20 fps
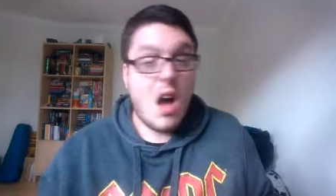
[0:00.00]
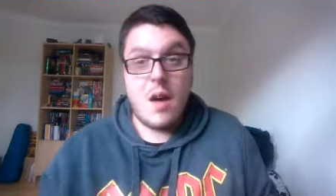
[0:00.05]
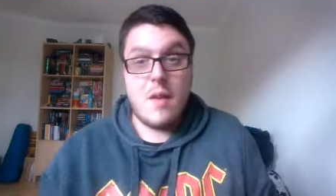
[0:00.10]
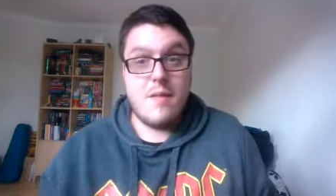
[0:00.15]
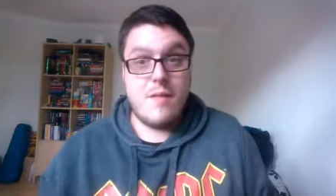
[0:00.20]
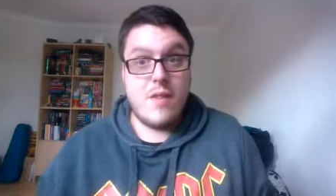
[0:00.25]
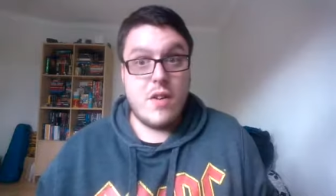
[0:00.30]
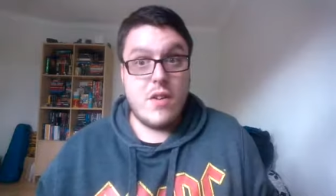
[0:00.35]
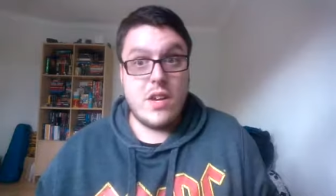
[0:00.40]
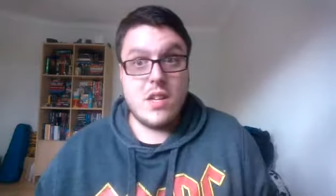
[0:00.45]

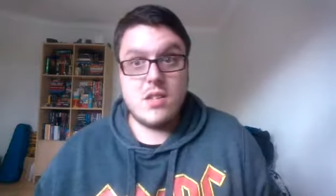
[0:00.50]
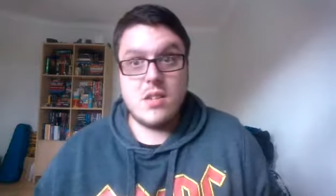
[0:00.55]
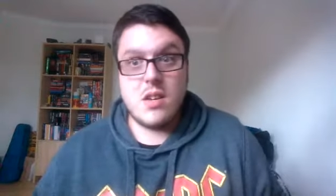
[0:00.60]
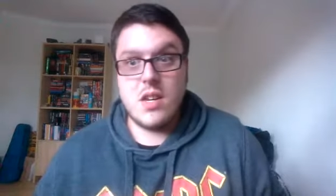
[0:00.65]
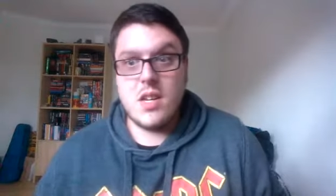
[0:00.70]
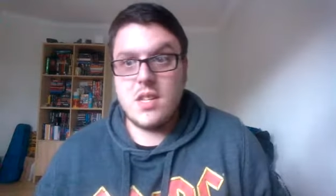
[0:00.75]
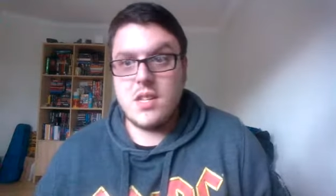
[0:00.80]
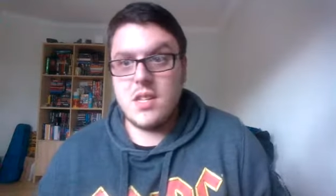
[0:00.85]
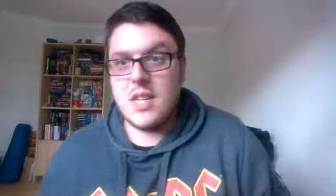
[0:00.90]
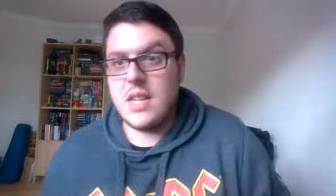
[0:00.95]
I'm very
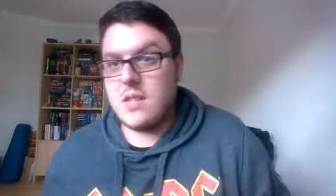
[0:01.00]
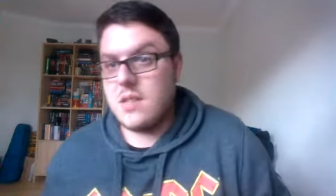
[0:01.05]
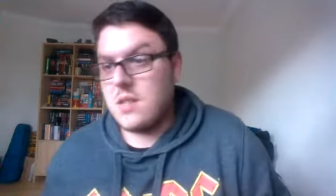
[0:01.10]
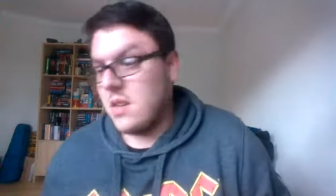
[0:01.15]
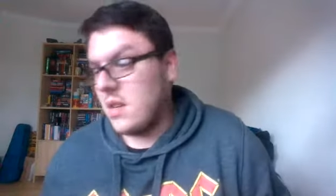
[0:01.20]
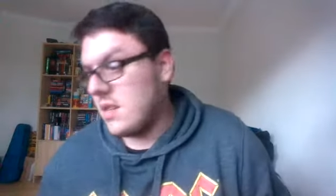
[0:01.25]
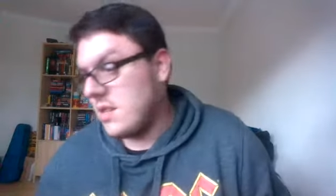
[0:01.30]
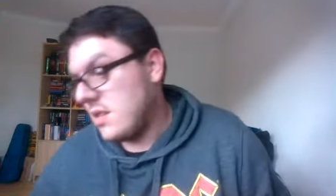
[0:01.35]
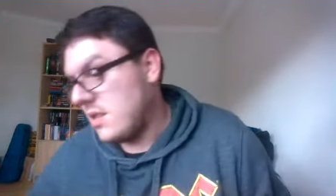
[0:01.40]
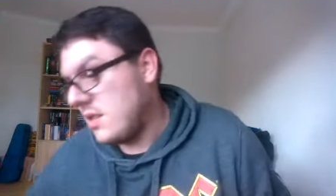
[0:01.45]
excited to get
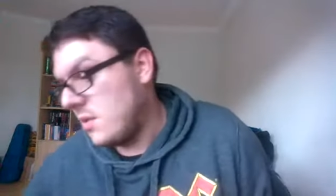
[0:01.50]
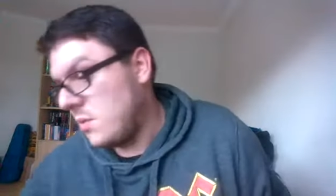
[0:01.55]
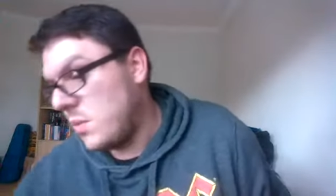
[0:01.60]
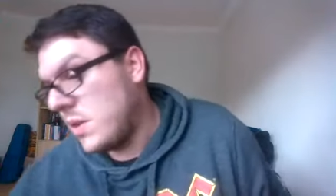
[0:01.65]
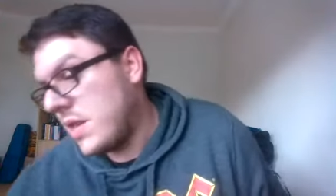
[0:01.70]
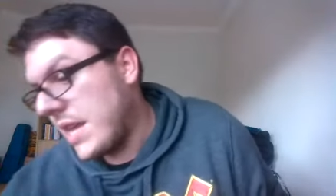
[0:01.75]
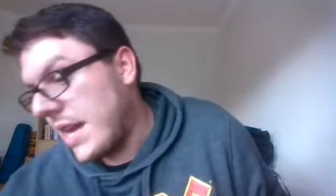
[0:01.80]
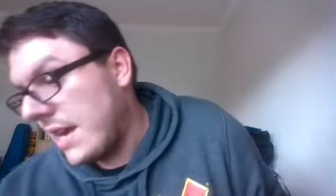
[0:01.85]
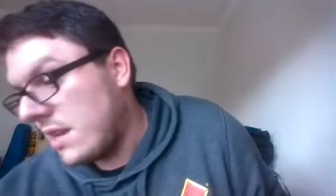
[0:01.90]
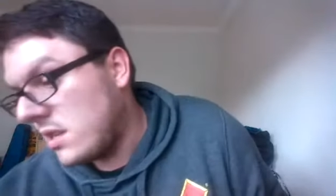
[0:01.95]
started
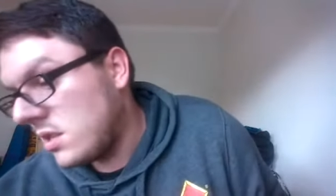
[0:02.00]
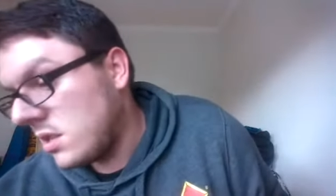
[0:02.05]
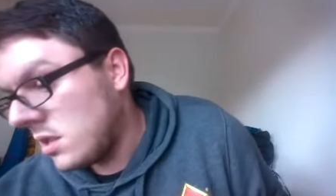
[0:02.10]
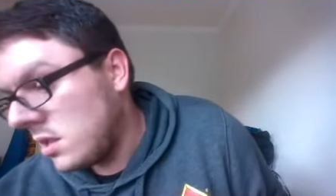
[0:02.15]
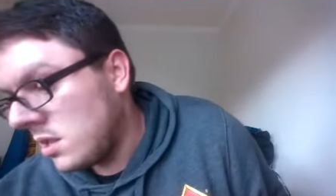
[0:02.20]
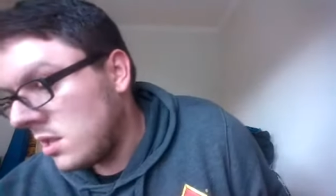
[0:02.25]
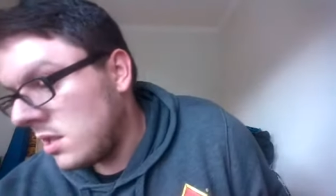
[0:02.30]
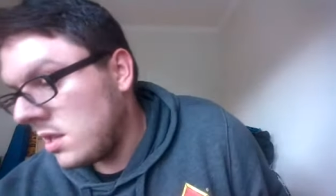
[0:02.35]
with that.